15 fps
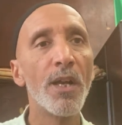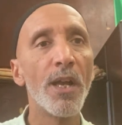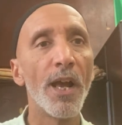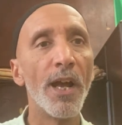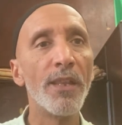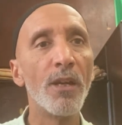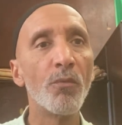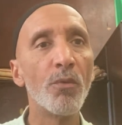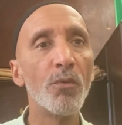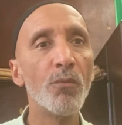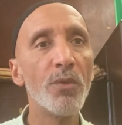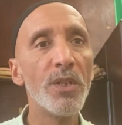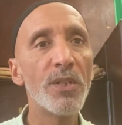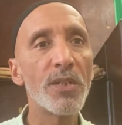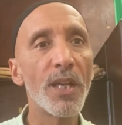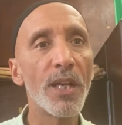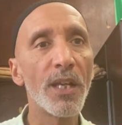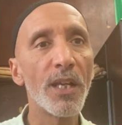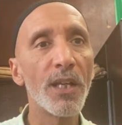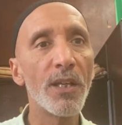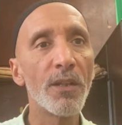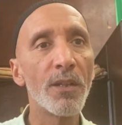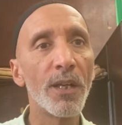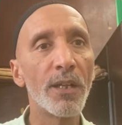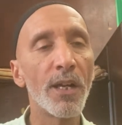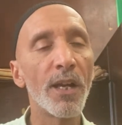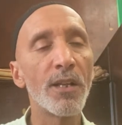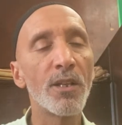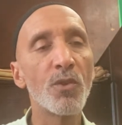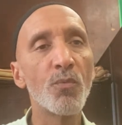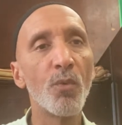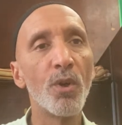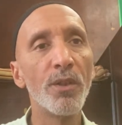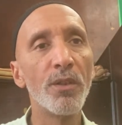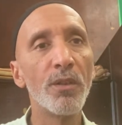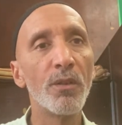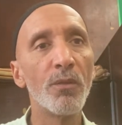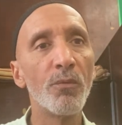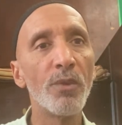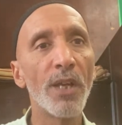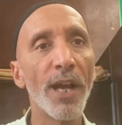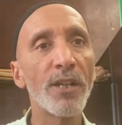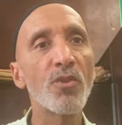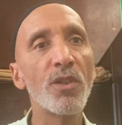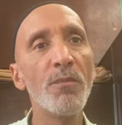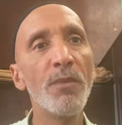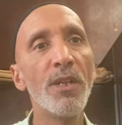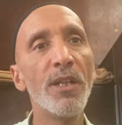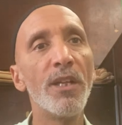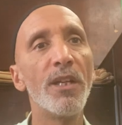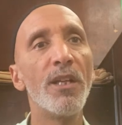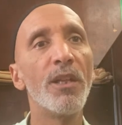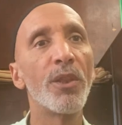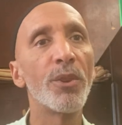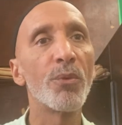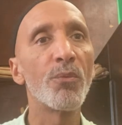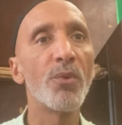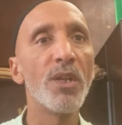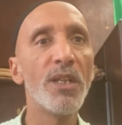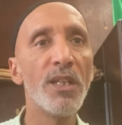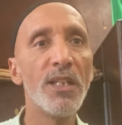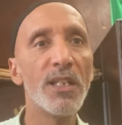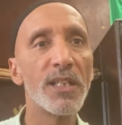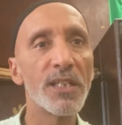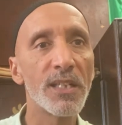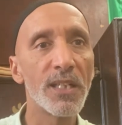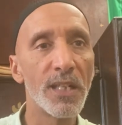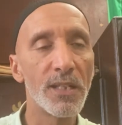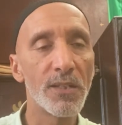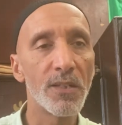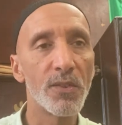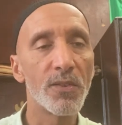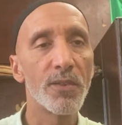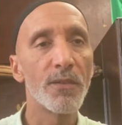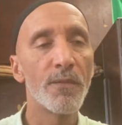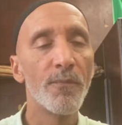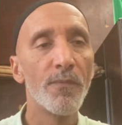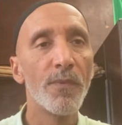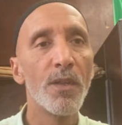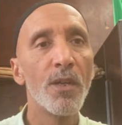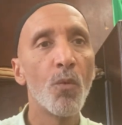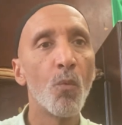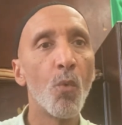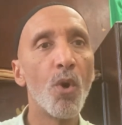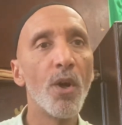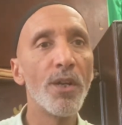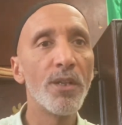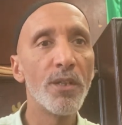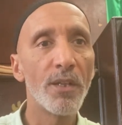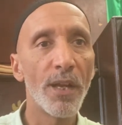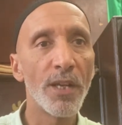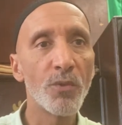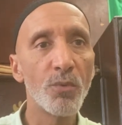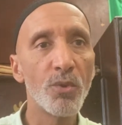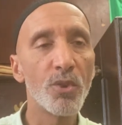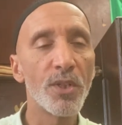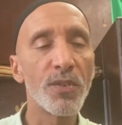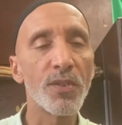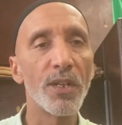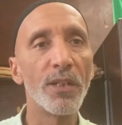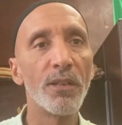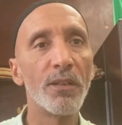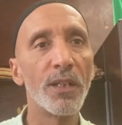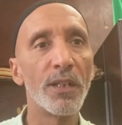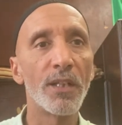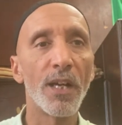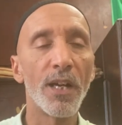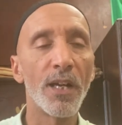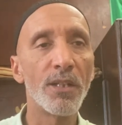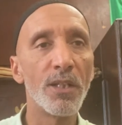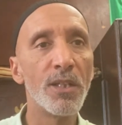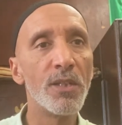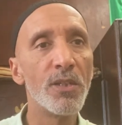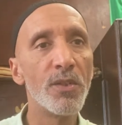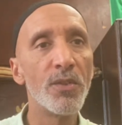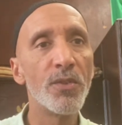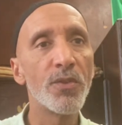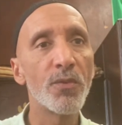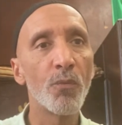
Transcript: and that when we say that God is one, we actually mean it in three senses. One, as we just said, that God is